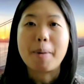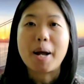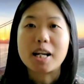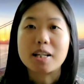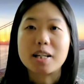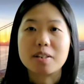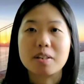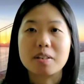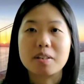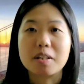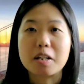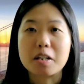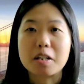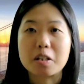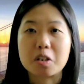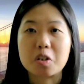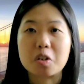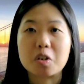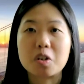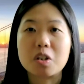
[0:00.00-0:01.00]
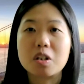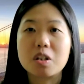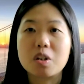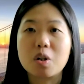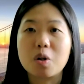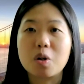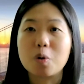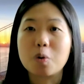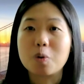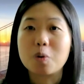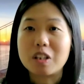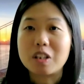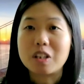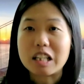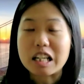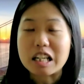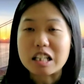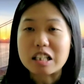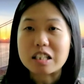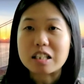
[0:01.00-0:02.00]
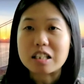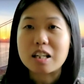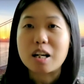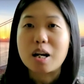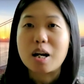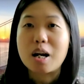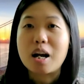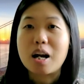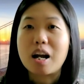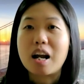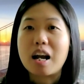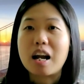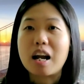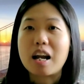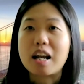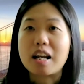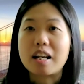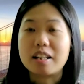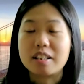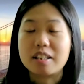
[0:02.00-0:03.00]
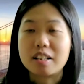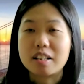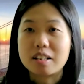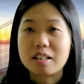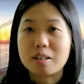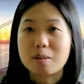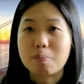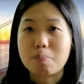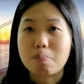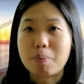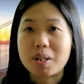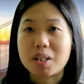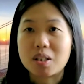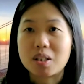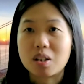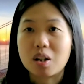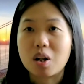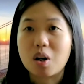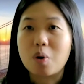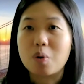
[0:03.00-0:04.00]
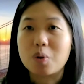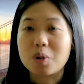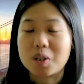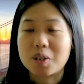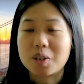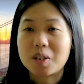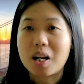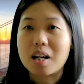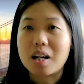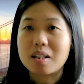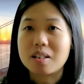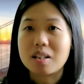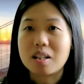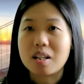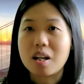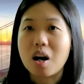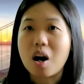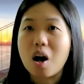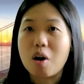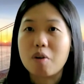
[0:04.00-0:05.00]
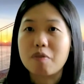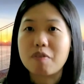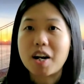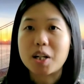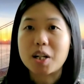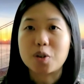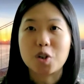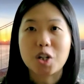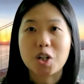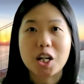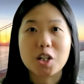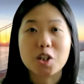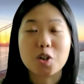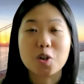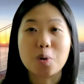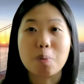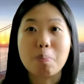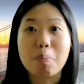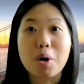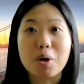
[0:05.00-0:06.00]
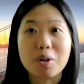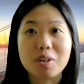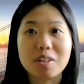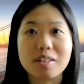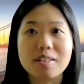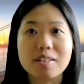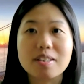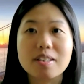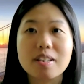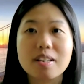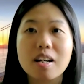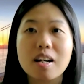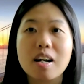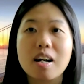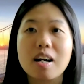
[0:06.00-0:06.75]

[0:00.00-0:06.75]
as an external need in the spectacle society of educational markets.